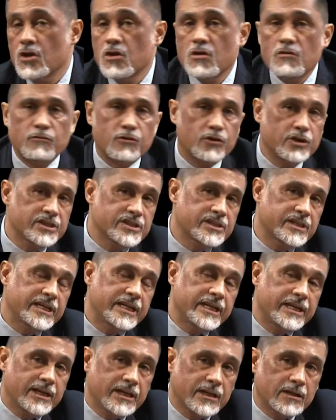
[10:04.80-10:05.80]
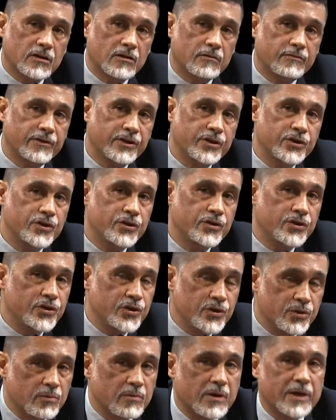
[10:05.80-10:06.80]
For a screening of a
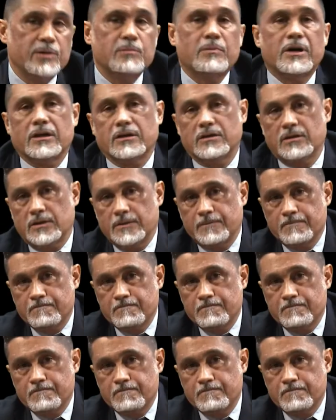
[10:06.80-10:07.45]
new biomarker,